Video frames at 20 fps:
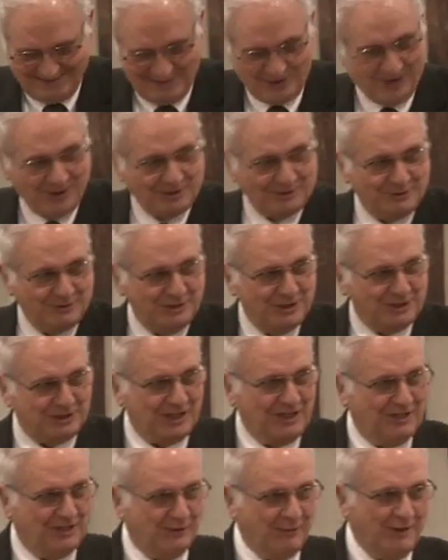Because when you
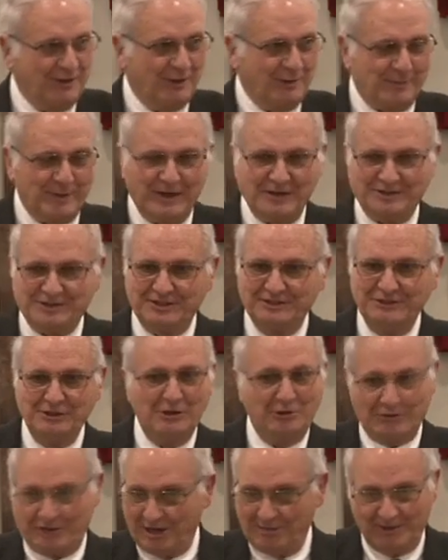see the real person,
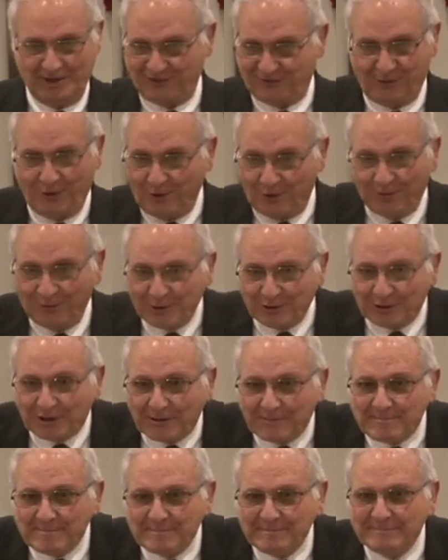you don't care much for them, do
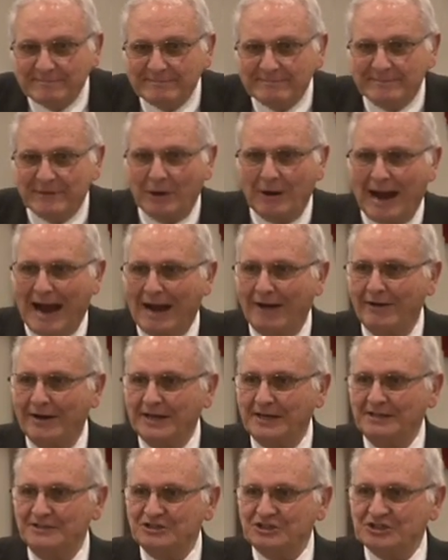you? They're
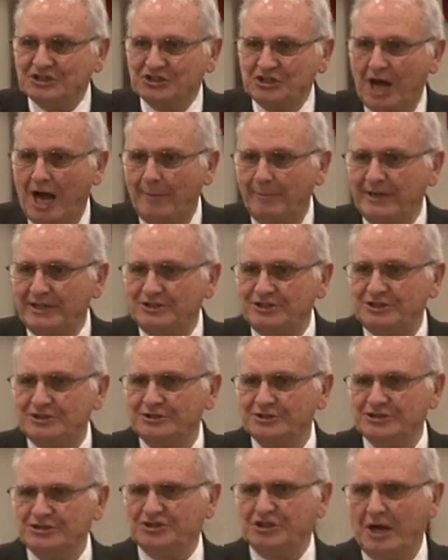arrogant,
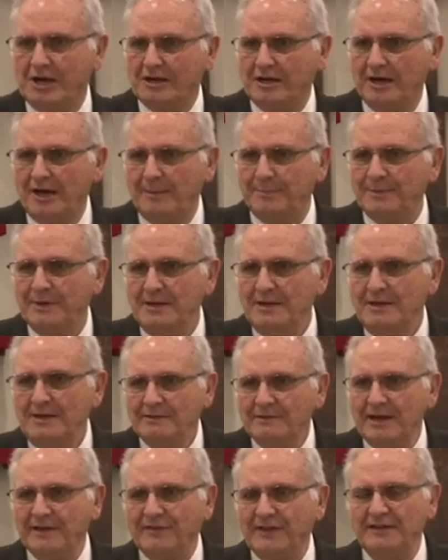snobbish, stuck up.
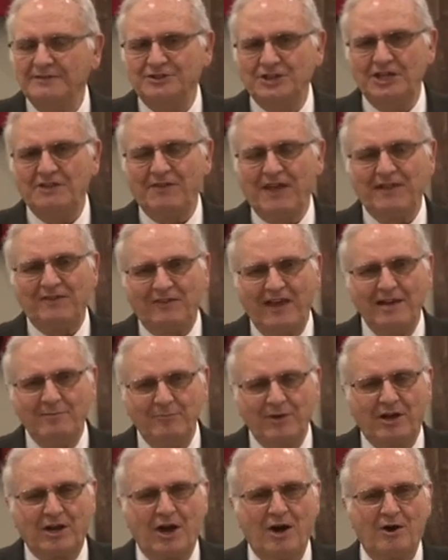They, th- they
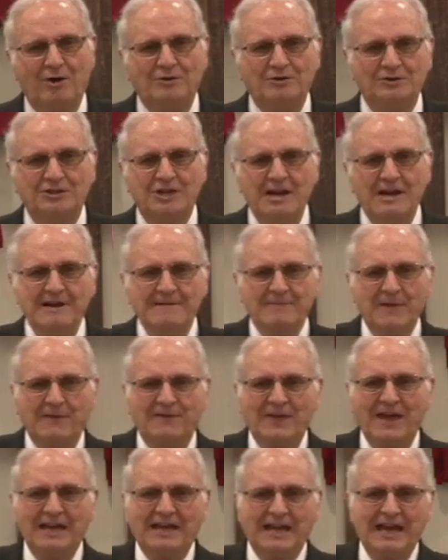think because
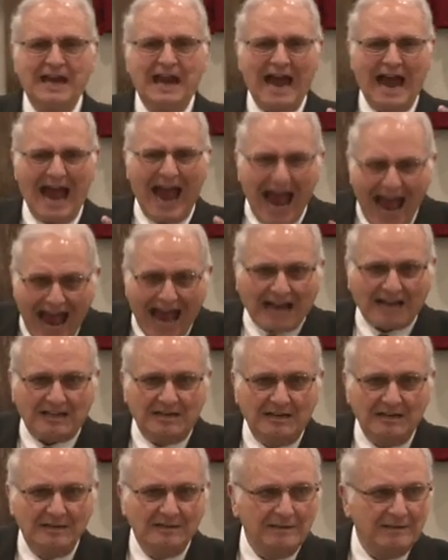that they can
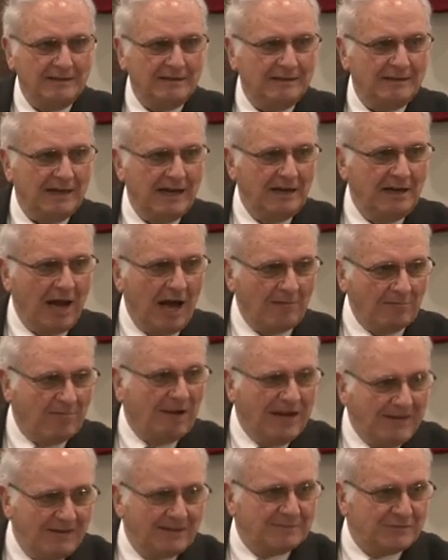act and not
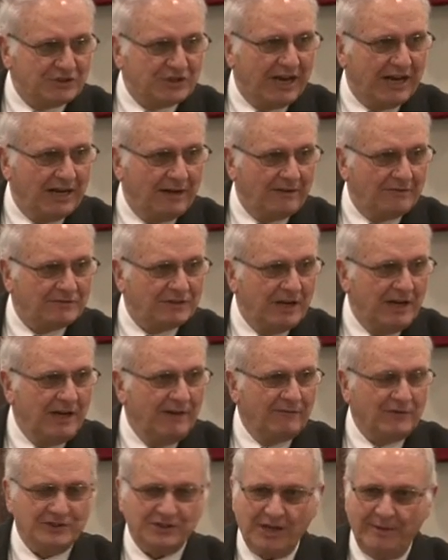be themselves,
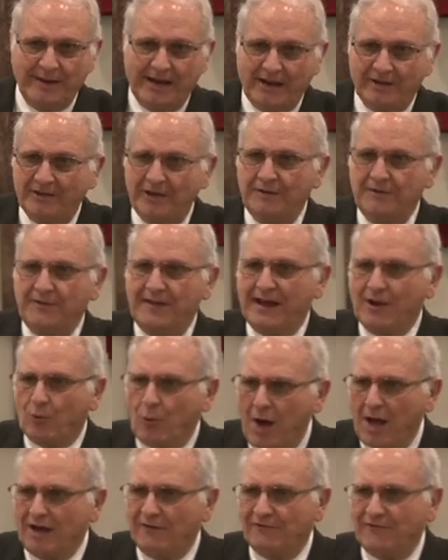for somehow or another that
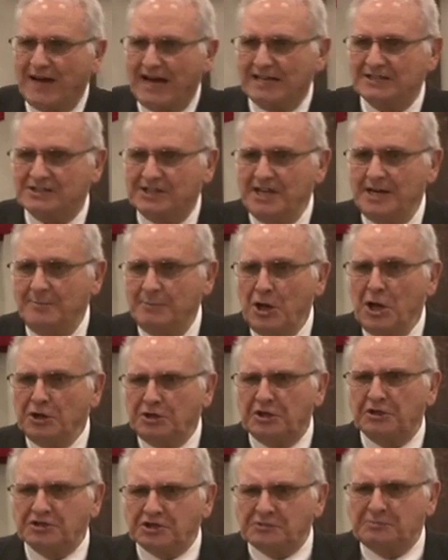qualifies them
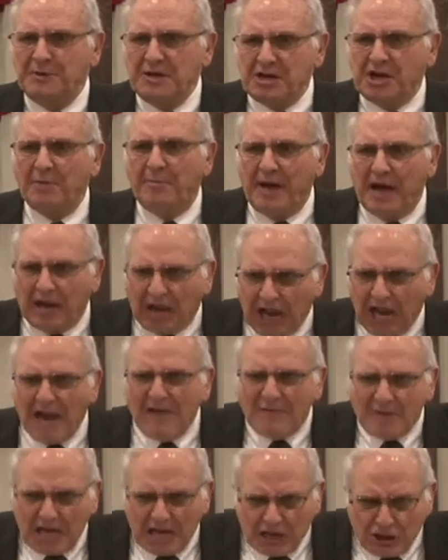to speak about
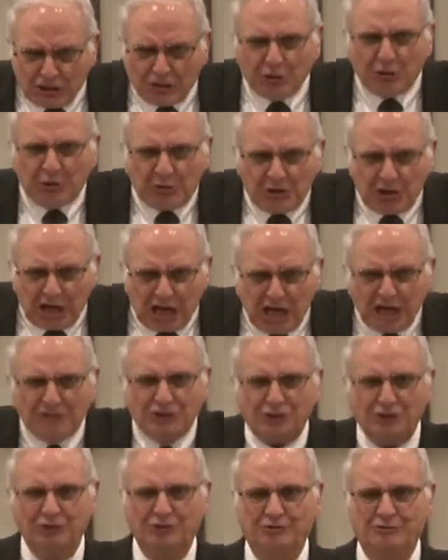heavy duty
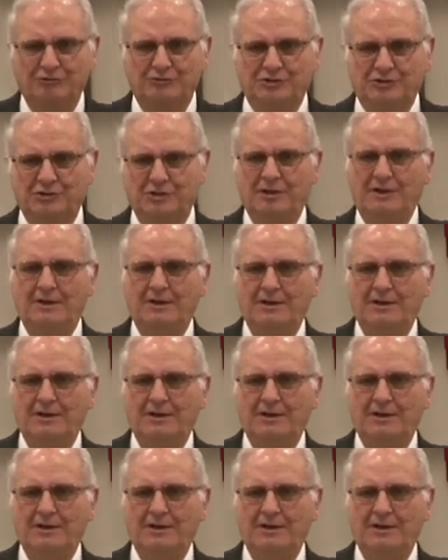issues.